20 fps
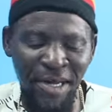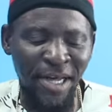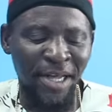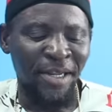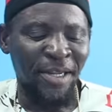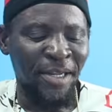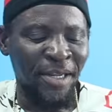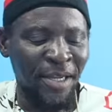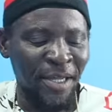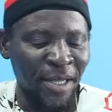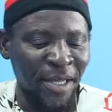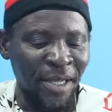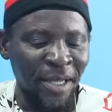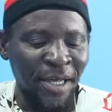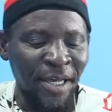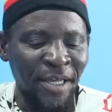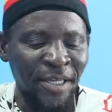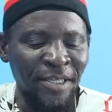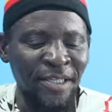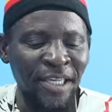
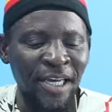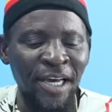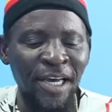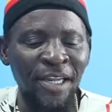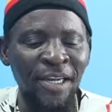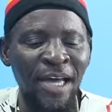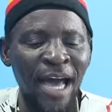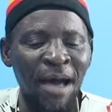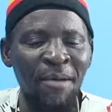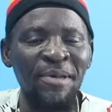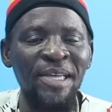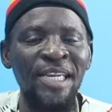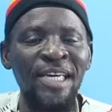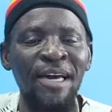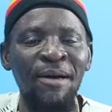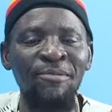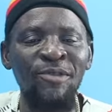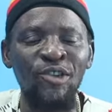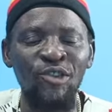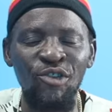Mm. Saying, and he
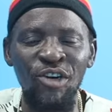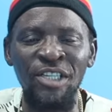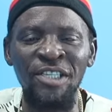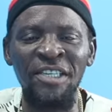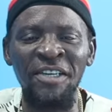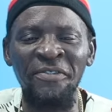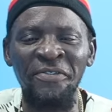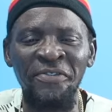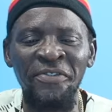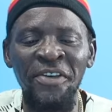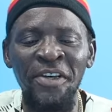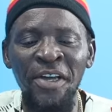named Joseph.